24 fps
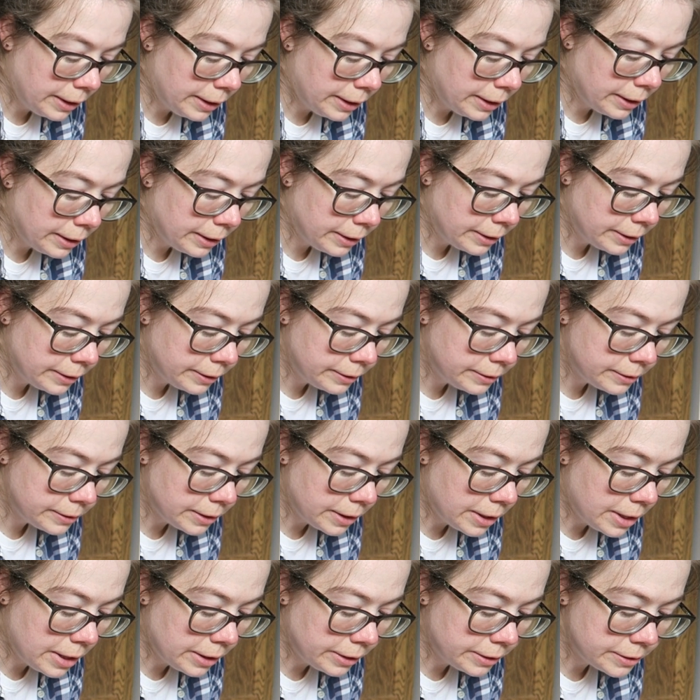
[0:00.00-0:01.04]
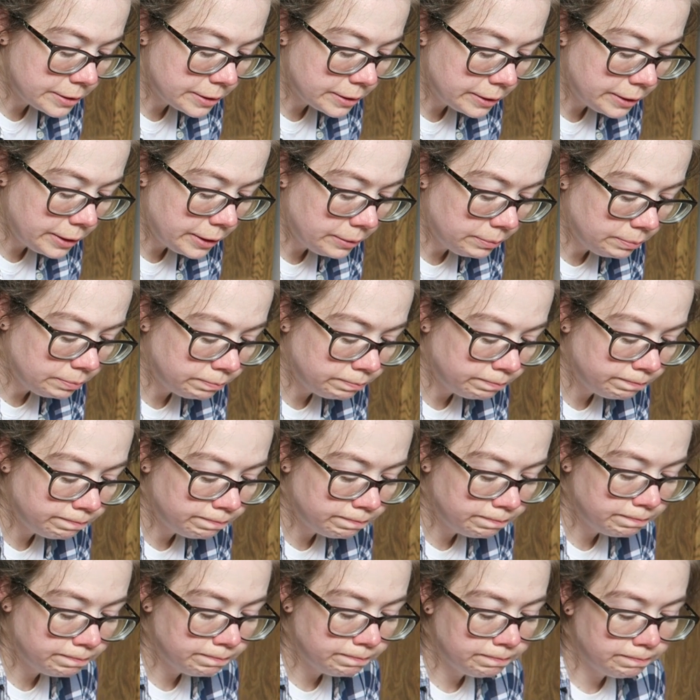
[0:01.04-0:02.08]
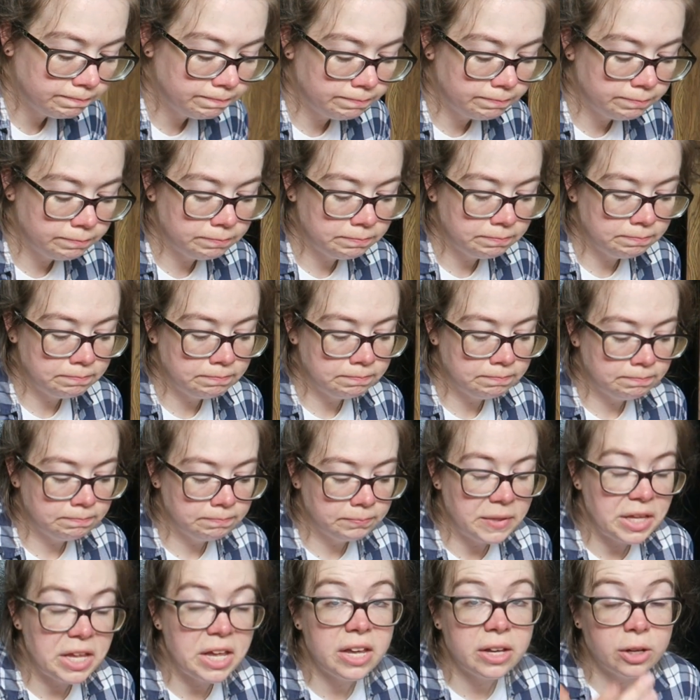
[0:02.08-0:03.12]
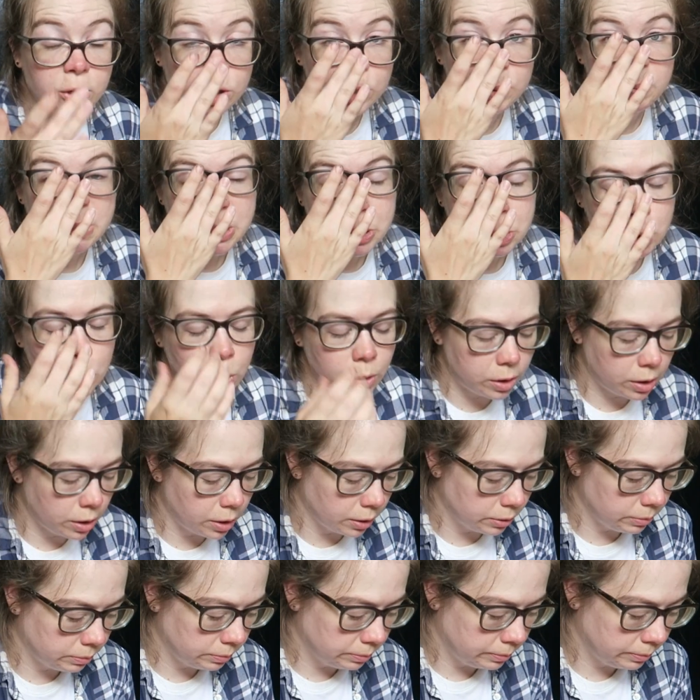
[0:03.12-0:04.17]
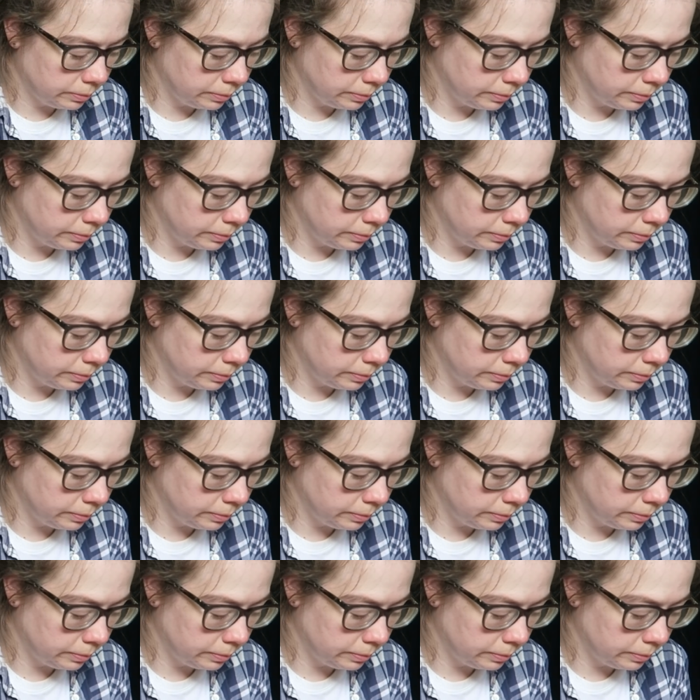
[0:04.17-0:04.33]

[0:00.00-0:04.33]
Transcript: And honestly, it could be shorter.